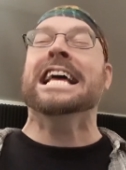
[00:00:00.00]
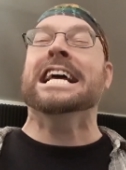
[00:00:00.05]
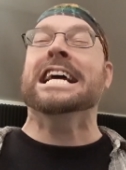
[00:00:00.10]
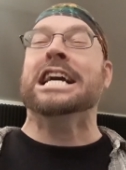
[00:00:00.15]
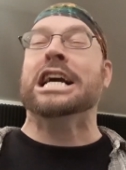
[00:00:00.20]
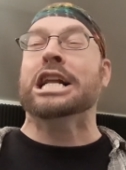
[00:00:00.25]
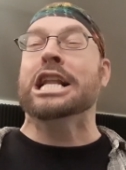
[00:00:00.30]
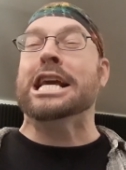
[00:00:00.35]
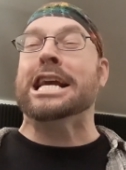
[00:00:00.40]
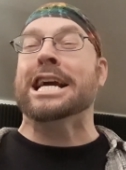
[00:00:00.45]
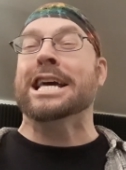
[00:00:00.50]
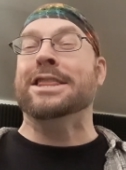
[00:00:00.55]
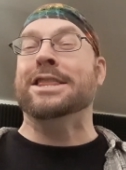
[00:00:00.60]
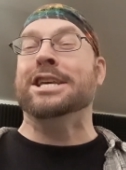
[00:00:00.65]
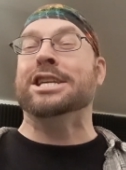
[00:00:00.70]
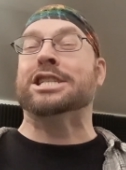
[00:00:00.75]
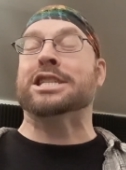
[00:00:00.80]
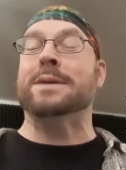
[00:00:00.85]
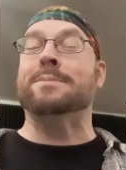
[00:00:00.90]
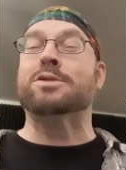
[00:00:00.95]
Click the
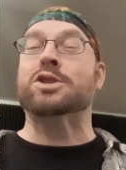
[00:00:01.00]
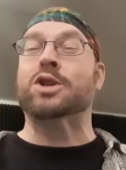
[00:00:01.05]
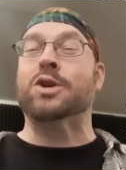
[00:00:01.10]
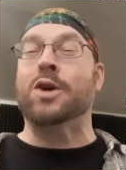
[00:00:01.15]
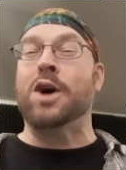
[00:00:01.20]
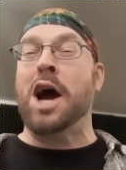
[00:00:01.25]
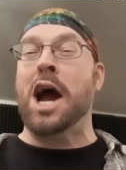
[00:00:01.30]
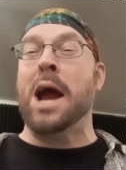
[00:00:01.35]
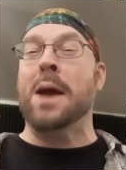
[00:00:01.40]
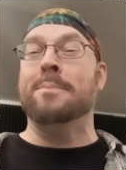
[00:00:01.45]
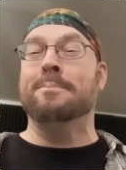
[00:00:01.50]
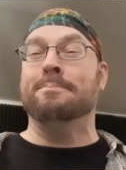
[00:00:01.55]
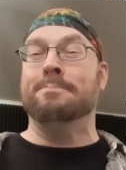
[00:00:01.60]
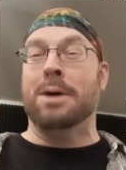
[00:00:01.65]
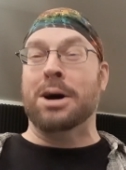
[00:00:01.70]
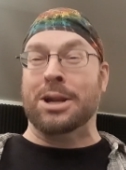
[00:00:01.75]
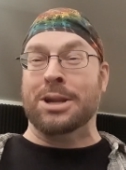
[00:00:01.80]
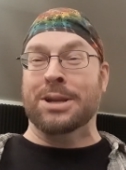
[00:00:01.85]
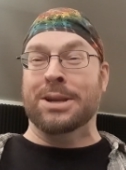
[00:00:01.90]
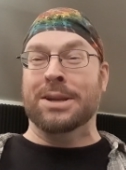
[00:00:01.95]
subscribe
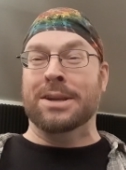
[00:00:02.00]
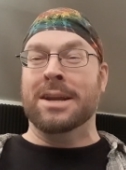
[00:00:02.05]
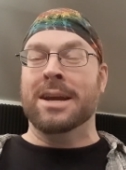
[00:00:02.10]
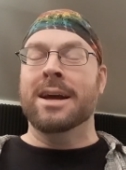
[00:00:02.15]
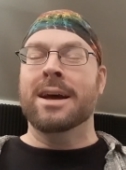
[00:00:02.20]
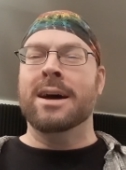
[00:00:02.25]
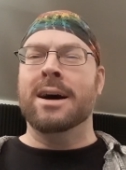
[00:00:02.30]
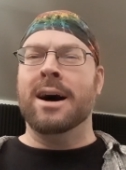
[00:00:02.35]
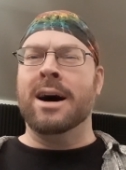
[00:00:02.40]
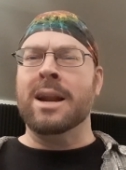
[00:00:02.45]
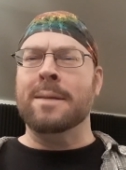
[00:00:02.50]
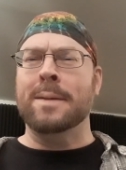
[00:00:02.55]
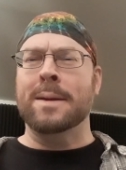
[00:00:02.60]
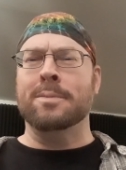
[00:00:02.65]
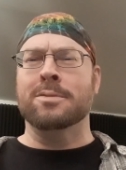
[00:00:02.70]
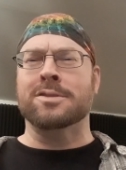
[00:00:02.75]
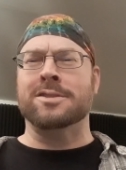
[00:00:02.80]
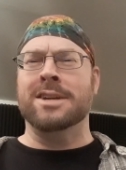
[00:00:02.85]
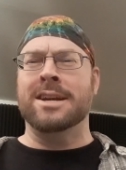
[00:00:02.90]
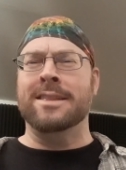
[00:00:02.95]
button. How do people
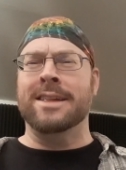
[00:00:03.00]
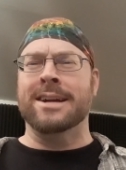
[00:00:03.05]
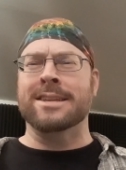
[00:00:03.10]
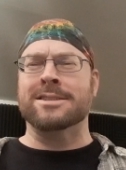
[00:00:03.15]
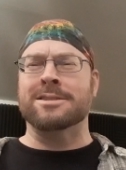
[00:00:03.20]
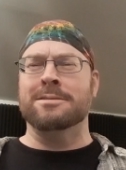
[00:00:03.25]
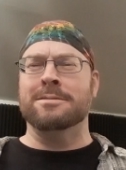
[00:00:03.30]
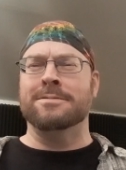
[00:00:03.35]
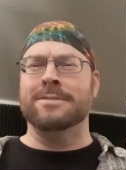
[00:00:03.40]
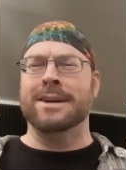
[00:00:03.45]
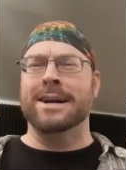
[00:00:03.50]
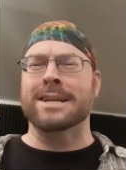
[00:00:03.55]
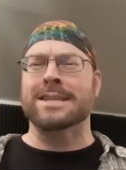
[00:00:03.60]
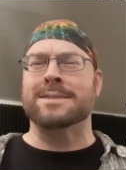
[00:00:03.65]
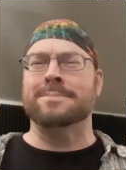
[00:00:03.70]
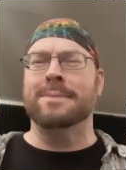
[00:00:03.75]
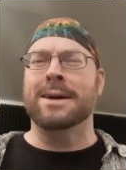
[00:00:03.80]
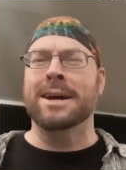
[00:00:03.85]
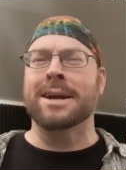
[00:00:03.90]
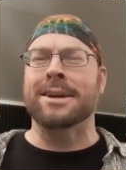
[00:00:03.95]
say that so fast?
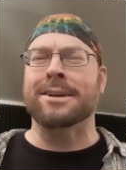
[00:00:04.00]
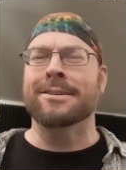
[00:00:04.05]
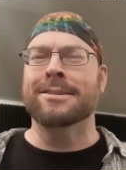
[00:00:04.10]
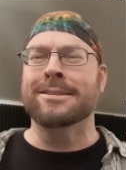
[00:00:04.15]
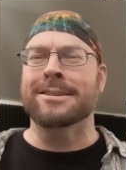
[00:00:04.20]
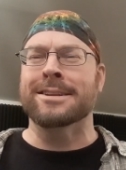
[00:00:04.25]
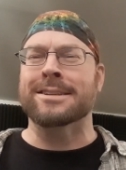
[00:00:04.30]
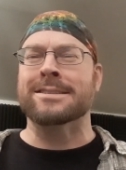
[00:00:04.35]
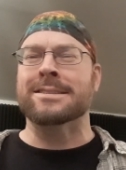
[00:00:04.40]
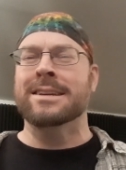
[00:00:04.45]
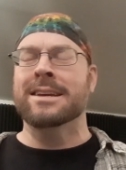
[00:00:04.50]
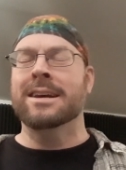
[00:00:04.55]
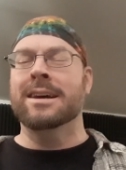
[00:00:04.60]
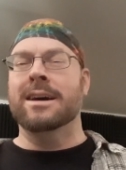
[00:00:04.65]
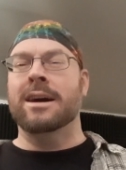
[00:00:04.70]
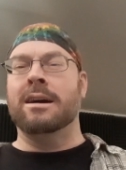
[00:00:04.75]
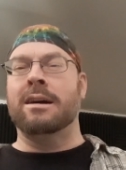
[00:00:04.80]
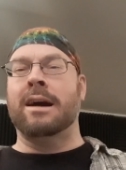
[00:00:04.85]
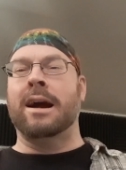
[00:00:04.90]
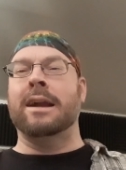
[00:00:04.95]
My goodness.
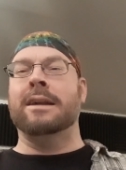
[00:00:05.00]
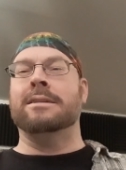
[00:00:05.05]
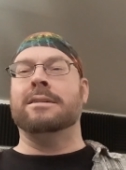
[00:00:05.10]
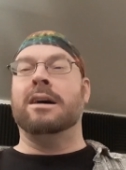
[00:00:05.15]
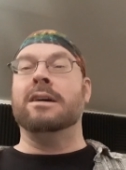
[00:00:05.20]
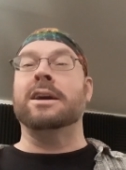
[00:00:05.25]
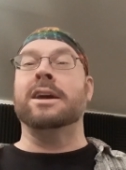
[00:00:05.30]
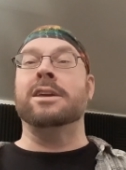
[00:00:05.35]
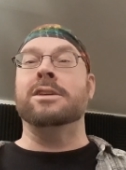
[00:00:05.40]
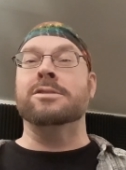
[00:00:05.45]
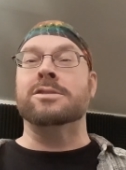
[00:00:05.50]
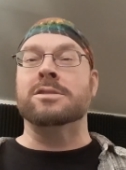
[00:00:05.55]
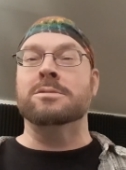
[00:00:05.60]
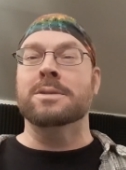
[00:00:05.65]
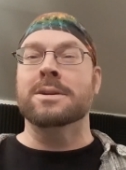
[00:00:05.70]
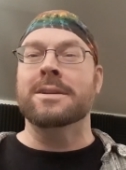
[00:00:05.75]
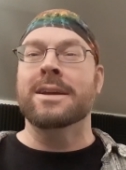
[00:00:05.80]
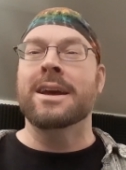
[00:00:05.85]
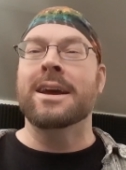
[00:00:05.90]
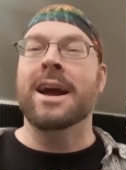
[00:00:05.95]
All right, I'll get used to
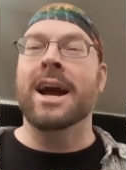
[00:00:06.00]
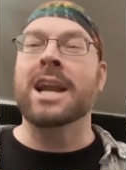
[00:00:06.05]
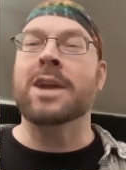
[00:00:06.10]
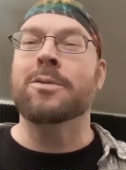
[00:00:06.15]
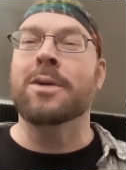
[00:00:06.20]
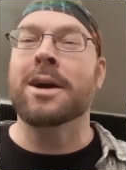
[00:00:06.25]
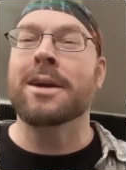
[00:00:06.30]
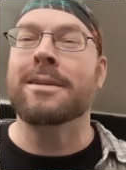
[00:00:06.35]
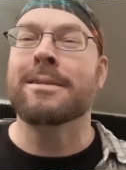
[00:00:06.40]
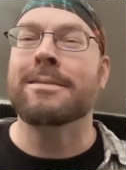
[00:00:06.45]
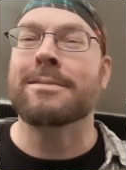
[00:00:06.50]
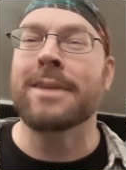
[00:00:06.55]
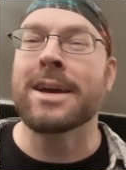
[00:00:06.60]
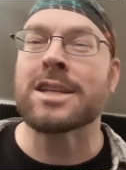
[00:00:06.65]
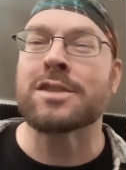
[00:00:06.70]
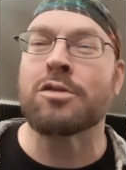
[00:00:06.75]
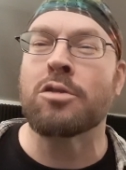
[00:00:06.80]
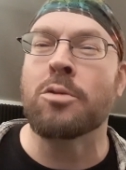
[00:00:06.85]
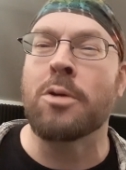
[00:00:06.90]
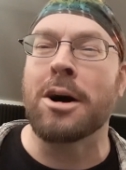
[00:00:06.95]
it. Anyway, thanks
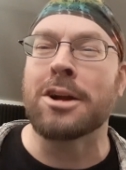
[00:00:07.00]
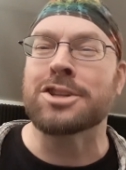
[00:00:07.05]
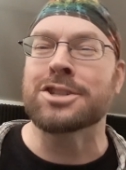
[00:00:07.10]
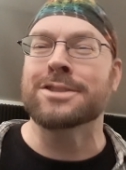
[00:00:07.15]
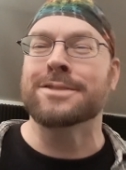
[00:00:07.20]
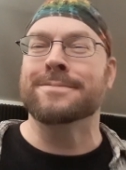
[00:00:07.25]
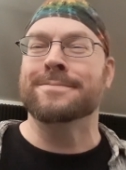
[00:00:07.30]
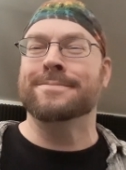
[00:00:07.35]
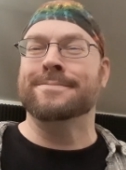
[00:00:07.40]
for watching.